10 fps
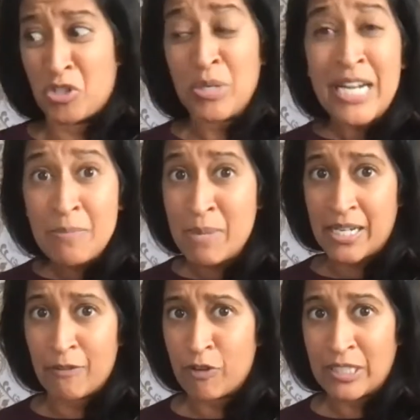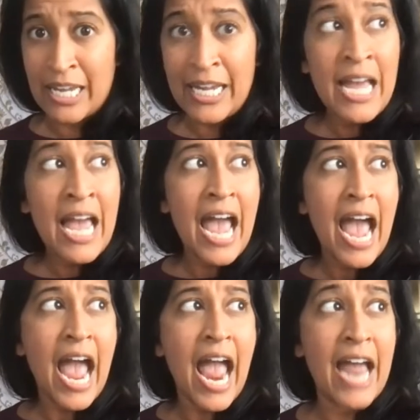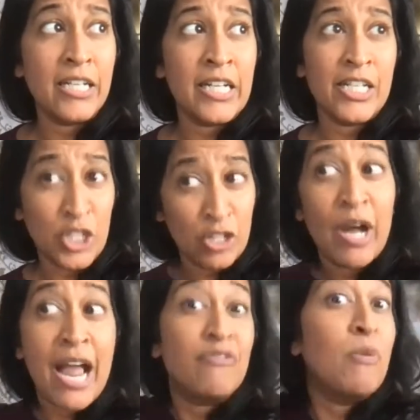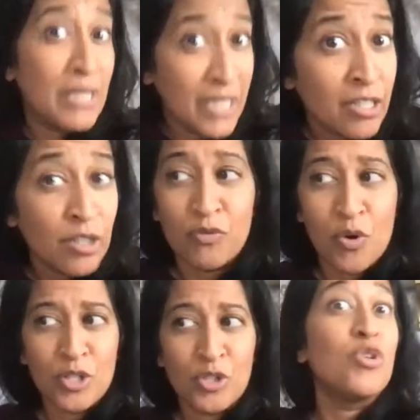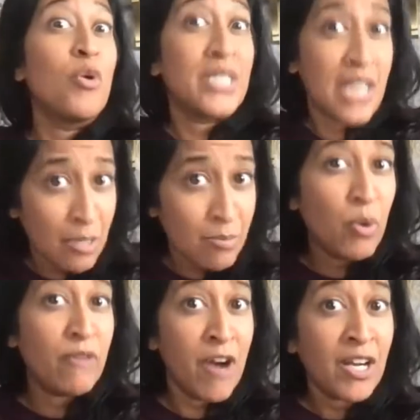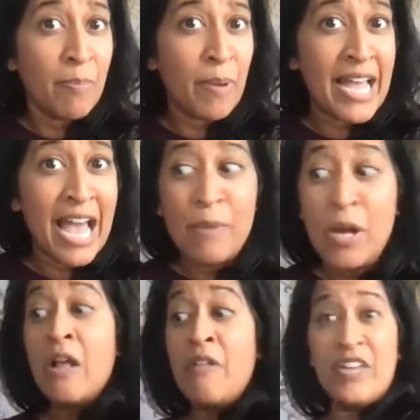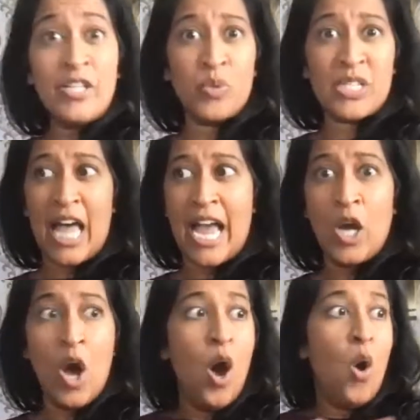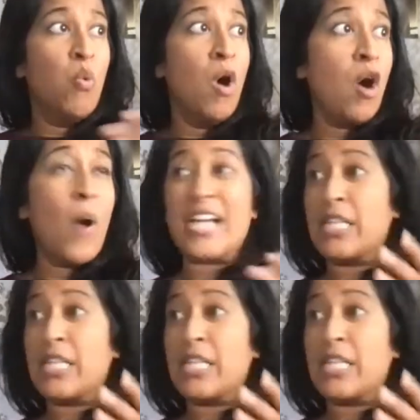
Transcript: started treating me differently, and considering I have the belittler voice, who's always telling me what a fuck up I am, this was like, mm-hmm. whoa!